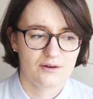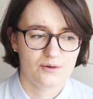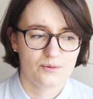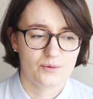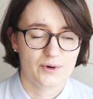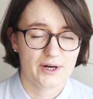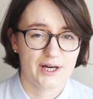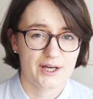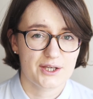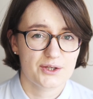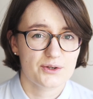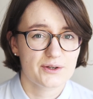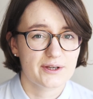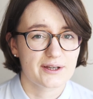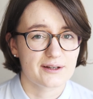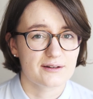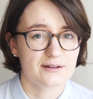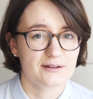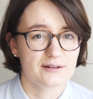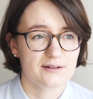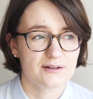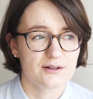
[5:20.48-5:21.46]
where you
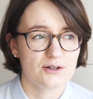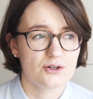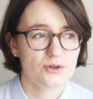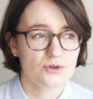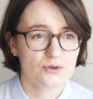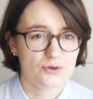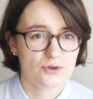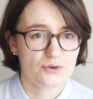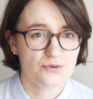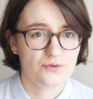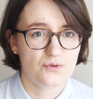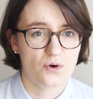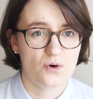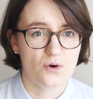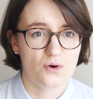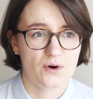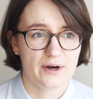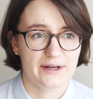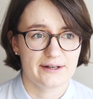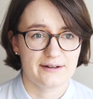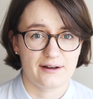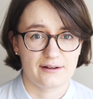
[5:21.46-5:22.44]
can look
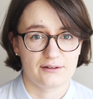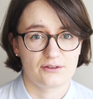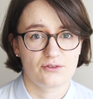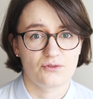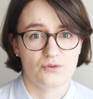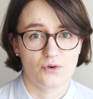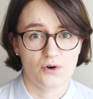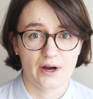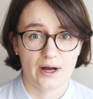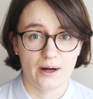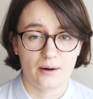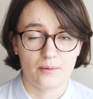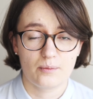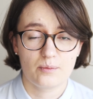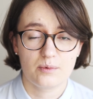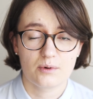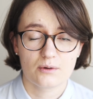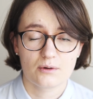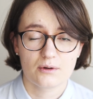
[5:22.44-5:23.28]
for and ask for help.